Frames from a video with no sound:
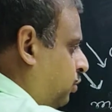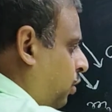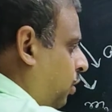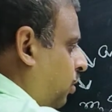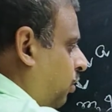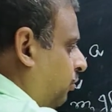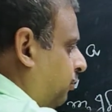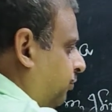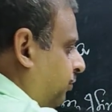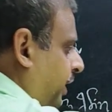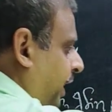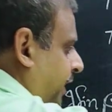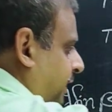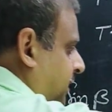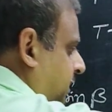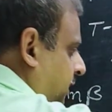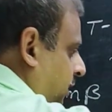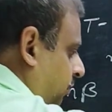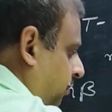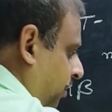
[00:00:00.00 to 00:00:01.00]
of
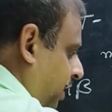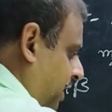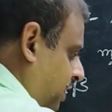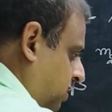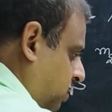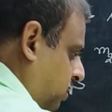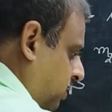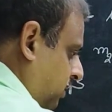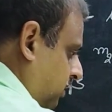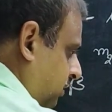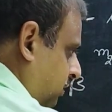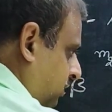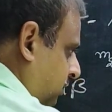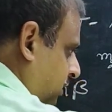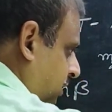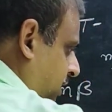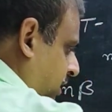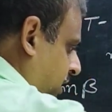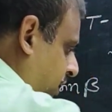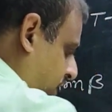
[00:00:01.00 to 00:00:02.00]
acceleration
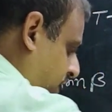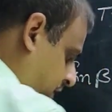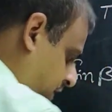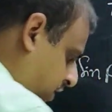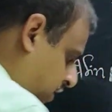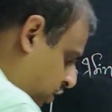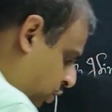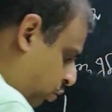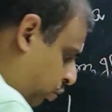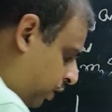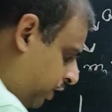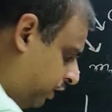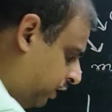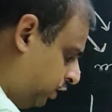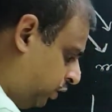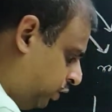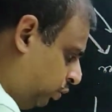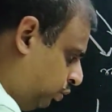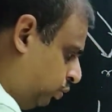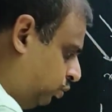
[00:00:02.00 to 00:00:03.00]
equal
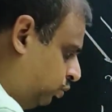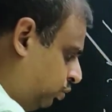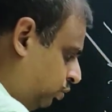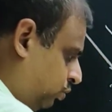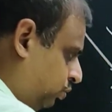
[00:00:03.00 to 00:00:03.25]
to